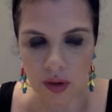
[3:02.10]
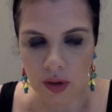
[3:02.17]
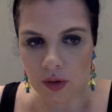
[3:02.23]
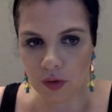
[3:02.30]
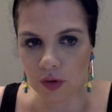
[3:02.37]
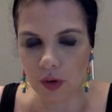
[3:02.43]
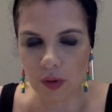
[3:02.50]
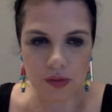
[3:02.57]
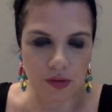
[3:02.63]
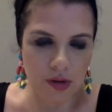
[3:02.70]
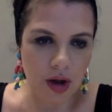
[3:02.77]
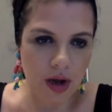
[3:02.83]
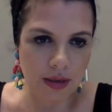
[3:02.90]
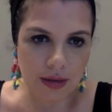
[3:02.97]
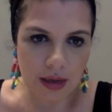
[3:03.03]
So it's
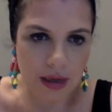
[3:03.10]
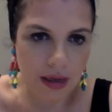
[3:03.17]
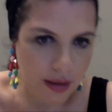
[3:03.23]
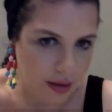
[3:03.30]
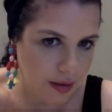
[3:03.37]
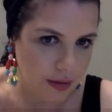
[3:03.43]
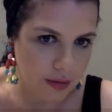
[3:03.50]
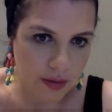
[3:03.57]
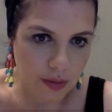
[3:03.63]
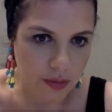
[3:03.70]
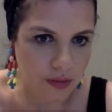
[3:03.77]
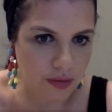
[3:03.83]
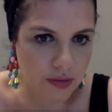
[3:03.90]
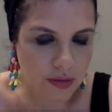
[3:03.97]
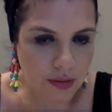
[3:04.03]
not like it's
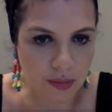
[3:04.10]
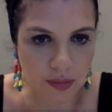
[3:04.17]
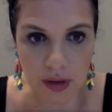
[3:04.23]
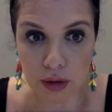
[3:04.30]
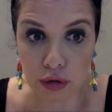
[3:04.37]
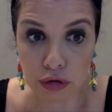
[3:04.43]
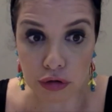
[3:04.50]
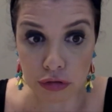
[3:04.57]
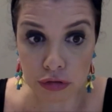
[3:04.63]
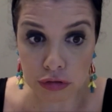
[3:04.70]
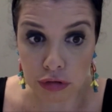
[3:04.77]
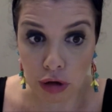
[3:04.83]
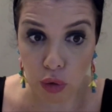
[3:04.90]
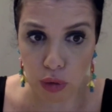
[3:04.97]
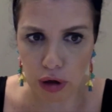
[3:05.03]
just some like,
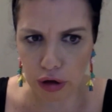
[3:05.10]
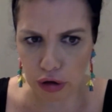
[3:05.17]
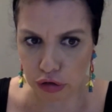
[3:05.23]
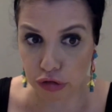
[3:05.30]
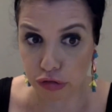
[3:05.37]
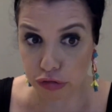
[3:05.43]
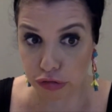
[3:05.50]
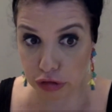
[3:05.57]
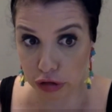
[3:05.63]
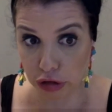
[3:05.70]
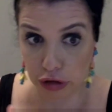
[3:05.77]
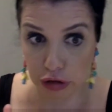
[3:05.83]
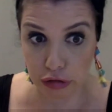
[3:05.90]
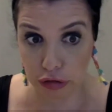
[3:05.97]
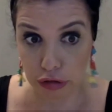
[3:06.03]
oh, I heard that
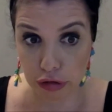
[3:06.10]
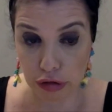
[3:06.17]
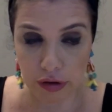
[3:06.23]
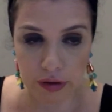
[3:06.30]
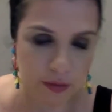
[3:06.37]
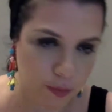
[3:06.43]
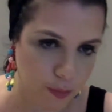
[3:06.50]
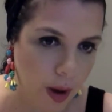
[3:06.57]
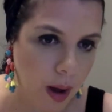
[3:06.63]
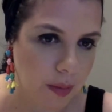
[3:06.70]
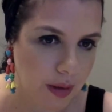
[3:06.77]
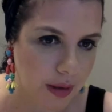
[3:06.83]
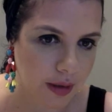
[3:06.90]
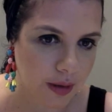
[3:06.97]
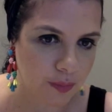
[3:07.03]
he did it. It's
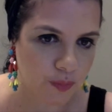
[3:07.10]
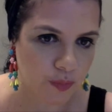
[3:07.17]
public.